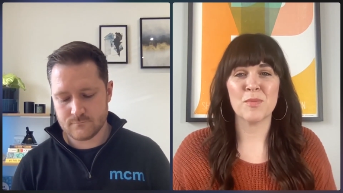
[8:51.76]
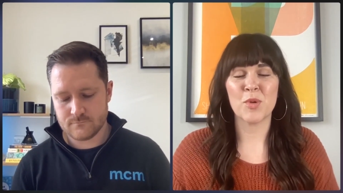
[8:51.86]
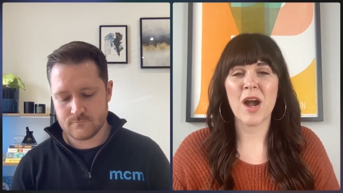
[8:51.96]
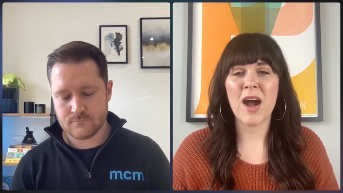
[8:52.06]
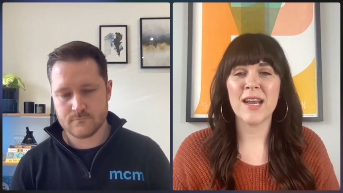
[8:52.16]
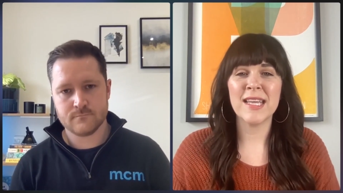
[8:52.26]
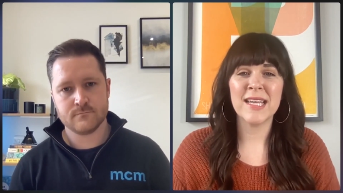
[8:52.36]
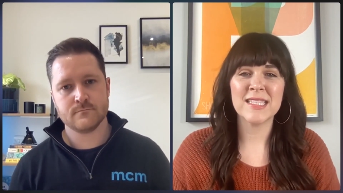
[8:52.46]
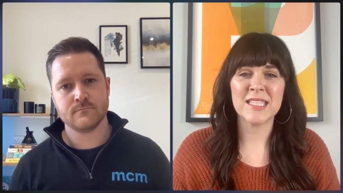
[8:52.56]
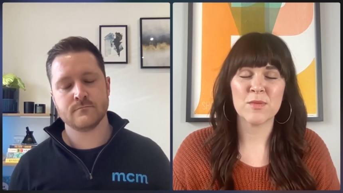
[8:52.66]
Speaker 1: more
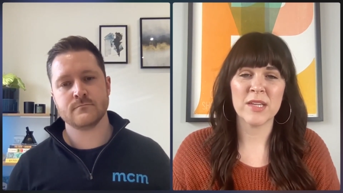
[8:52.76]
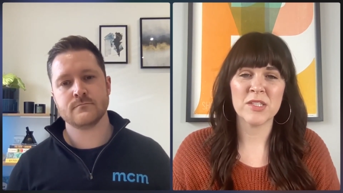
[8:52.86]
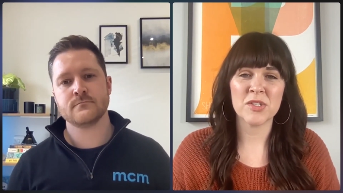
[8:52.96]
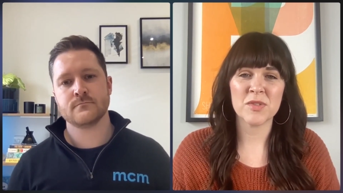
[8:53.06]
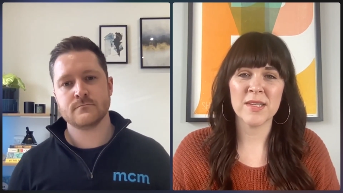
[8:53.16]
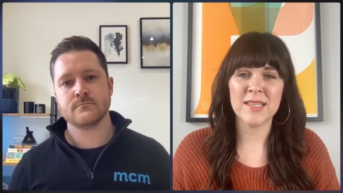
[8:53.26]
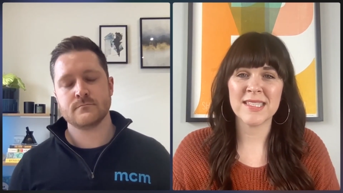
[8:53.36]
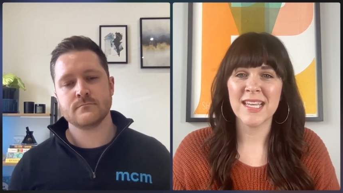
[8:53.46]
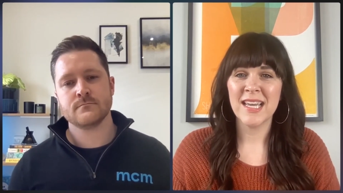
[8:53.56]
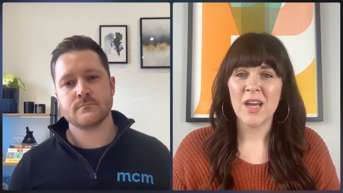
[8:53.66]
audience and registrants.
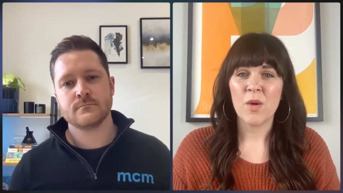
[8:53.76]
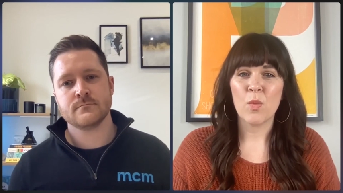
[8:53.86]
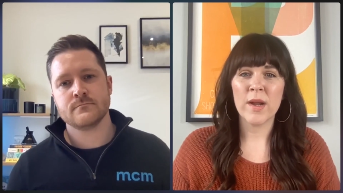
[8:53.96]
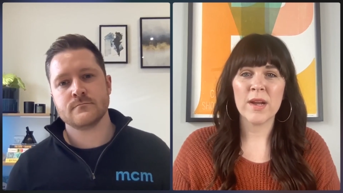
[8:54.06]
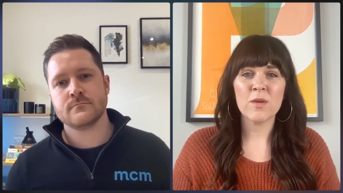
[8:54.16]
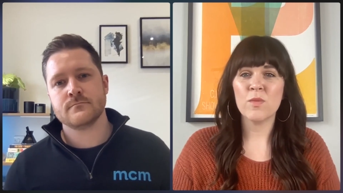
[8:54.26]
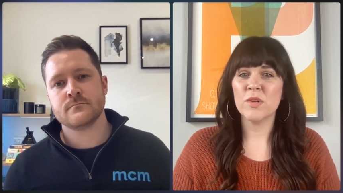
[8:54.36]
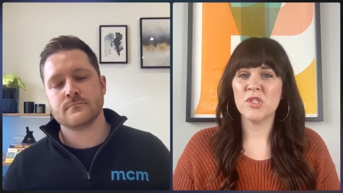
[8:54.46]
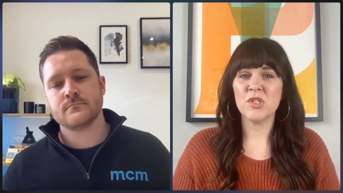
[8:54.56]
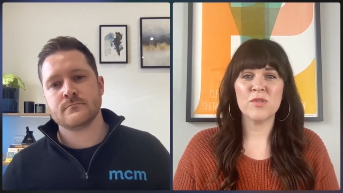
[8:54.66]
Where
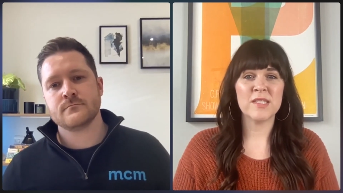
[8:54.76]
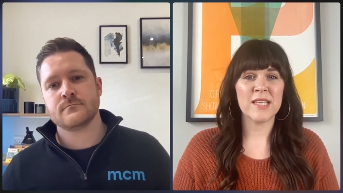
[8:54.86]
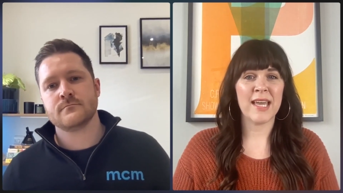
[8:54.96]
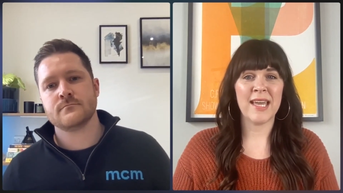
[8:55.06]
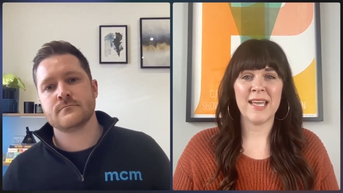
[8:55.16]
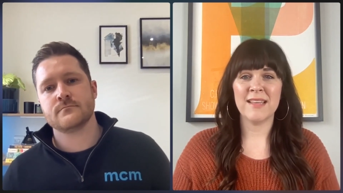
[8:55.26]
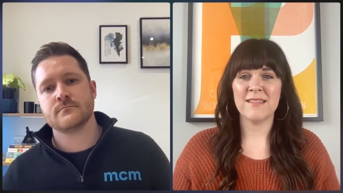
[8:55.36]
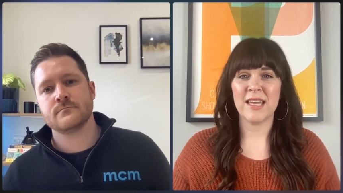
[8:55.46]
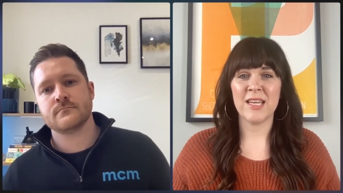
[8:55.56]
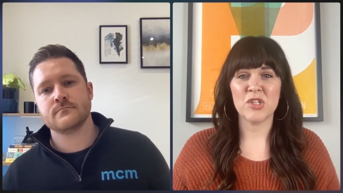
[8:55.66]
would you say
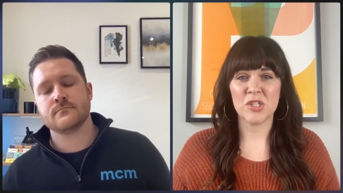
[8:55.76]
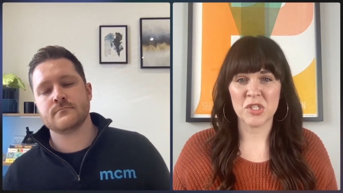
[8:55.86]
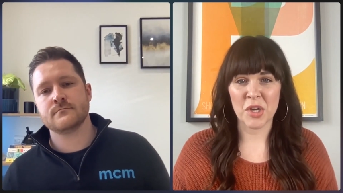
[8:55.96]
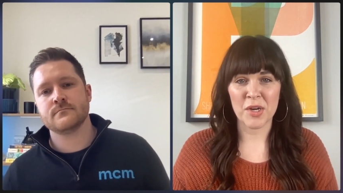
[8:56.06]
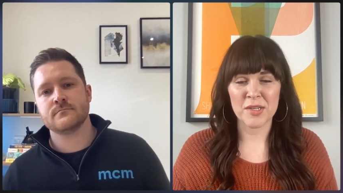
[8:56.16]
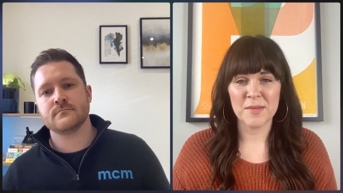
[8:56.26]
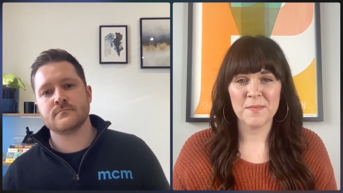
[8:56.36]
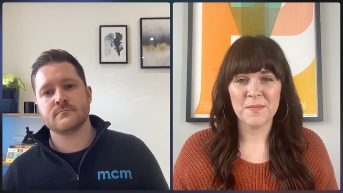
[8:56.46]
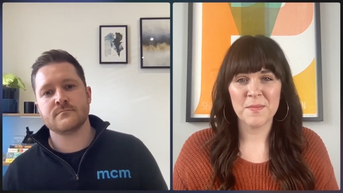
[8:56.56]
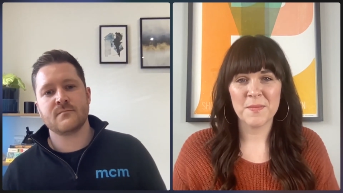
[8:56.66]
they should start?
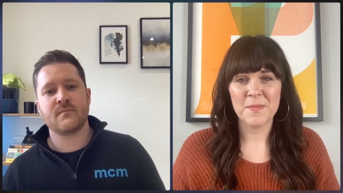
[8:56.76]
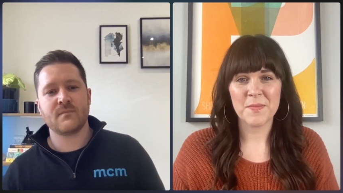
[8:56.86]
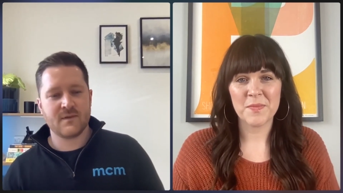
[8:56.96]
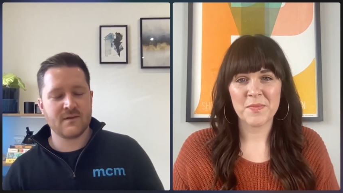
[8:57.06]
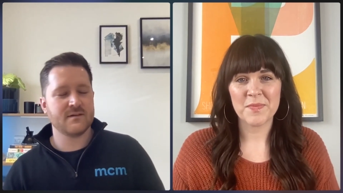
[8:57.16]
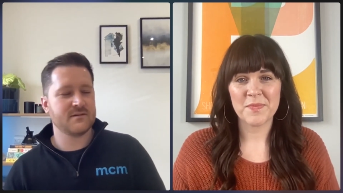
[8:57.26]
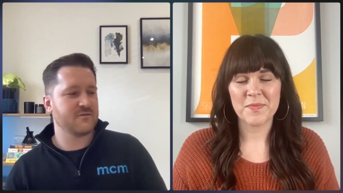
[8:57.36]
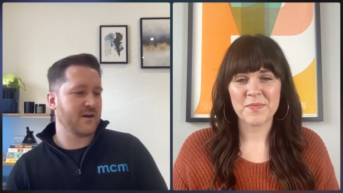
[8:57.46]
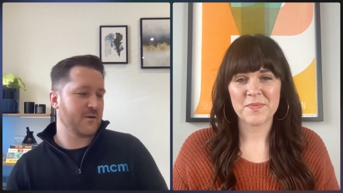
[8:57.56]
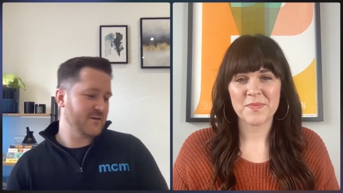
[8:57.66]
Speaker 2: a
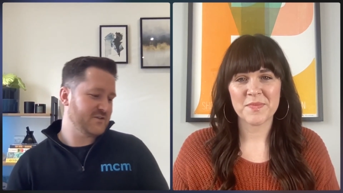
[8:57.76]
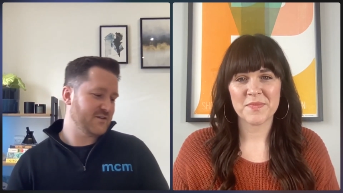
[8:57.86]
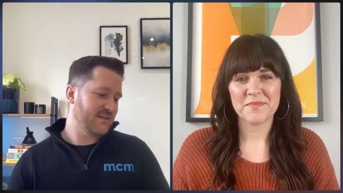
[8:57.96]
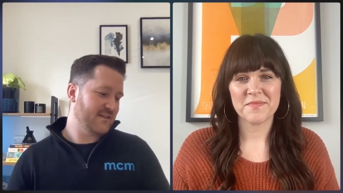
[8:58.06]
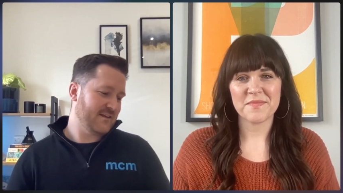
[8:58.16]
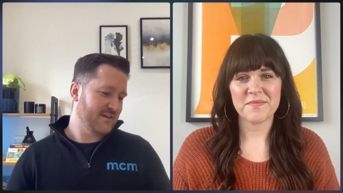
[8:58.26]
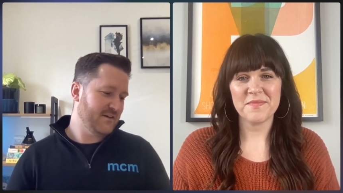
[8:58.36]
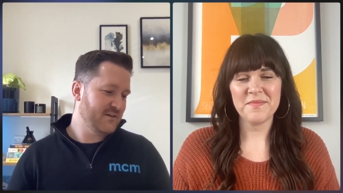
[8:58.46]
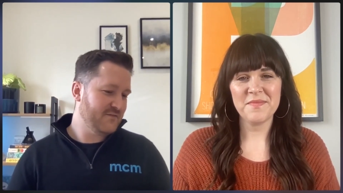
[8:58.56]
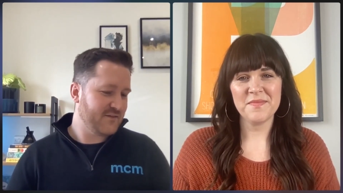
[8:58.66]
great question. I think
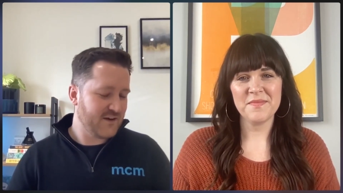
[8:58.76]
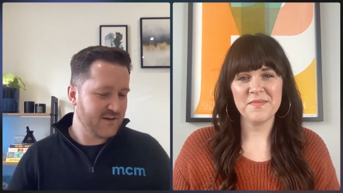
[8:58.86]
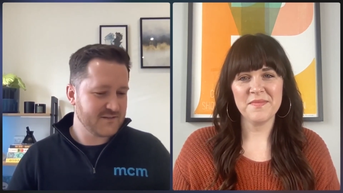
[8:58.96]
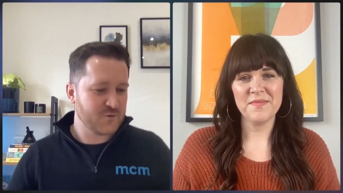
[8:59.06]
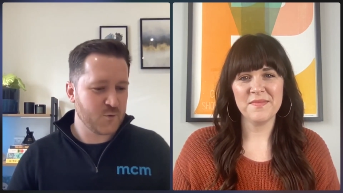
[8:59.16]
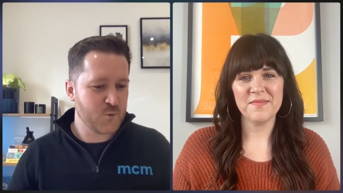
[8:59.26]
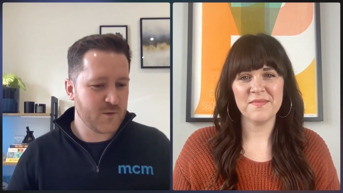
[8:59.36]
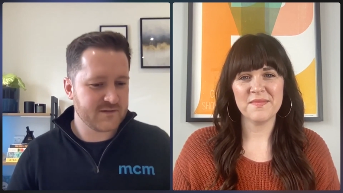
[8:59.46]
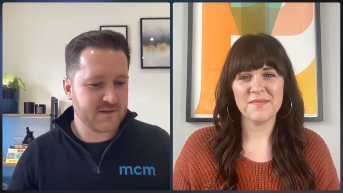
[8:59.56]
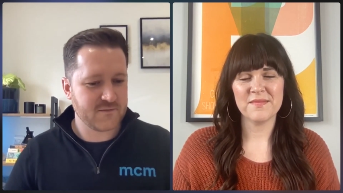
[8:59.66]
for us, it
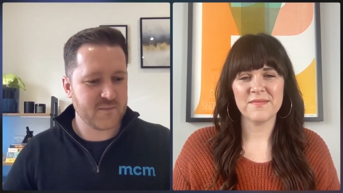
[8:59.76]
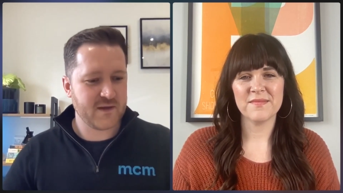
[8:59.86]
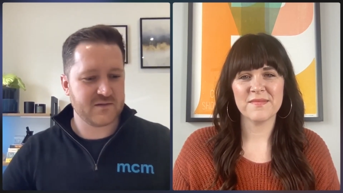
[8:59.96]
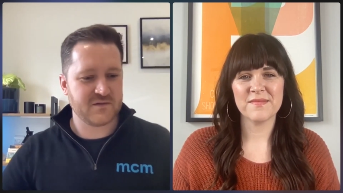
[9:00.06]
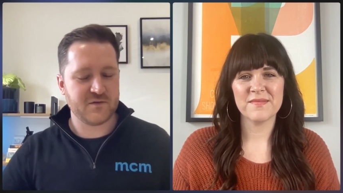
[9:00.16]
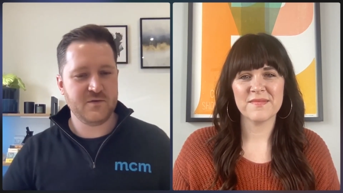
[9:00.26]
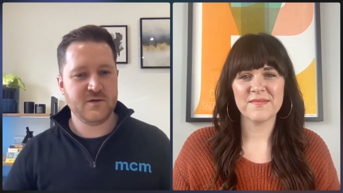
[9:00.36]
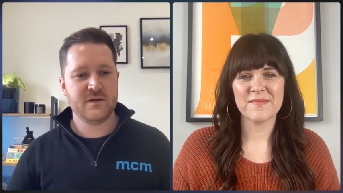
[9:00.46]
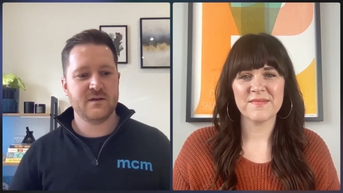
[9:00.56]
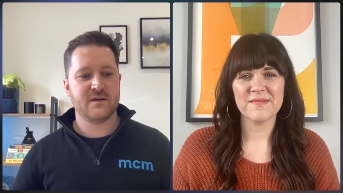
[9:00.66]
always comes back to
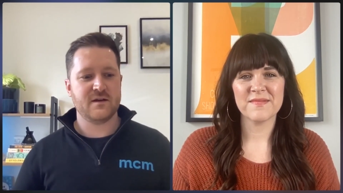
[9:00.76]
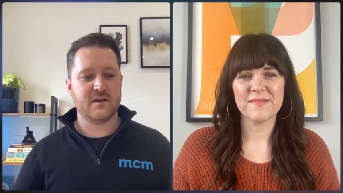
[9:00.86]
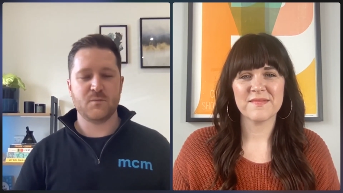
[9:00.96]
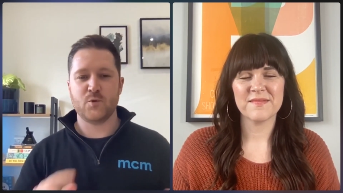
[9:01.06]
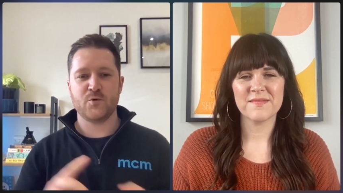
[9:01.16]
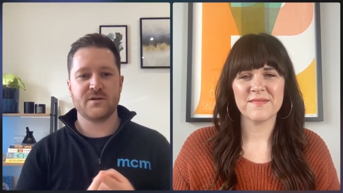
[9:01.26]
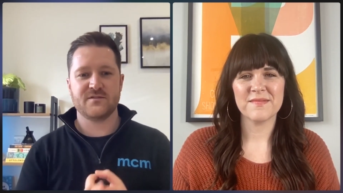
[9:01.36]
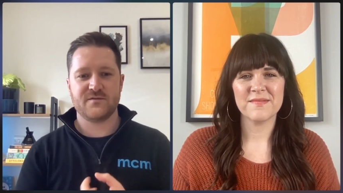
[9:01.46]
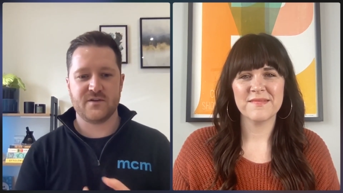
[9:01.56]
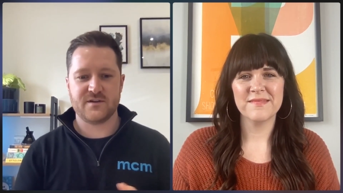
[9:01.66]
um,
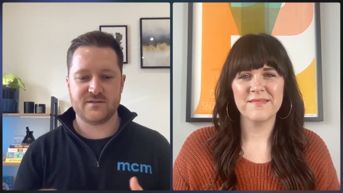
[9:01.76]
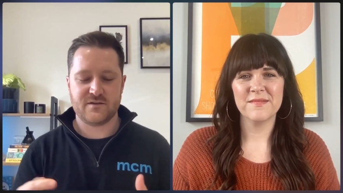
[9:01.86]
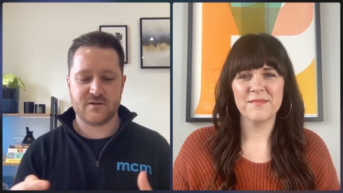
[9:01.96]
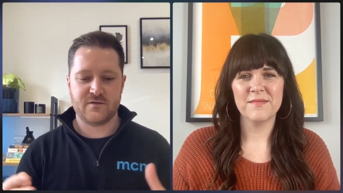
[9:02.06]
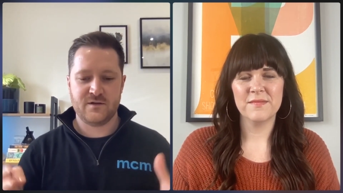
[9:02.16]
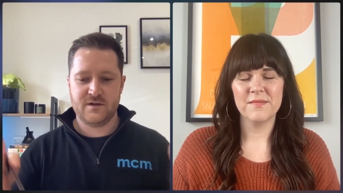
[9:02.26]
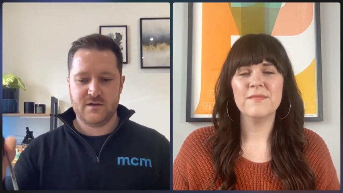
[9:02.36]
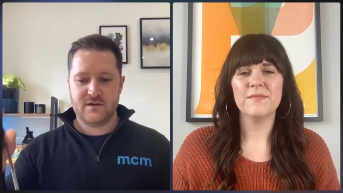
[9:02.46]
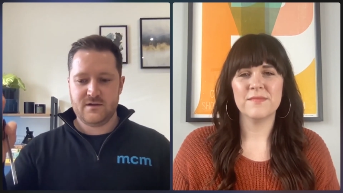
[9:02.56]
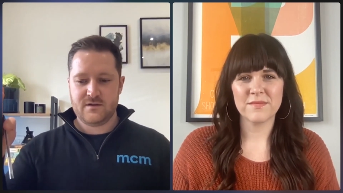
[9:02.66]
audience first. So
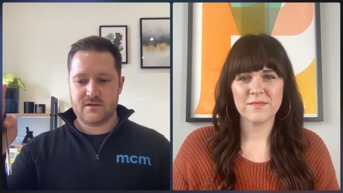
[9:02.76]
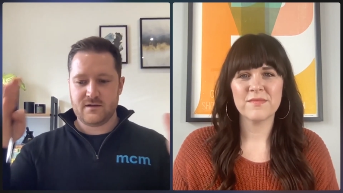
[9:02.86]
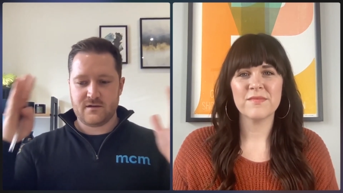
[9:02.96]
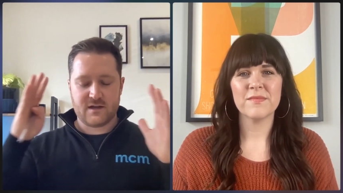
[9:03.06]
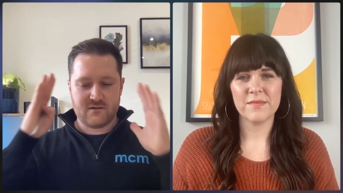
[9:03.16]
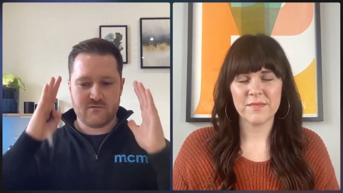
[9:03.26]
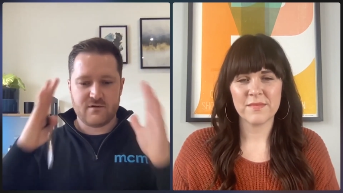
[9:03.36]
get a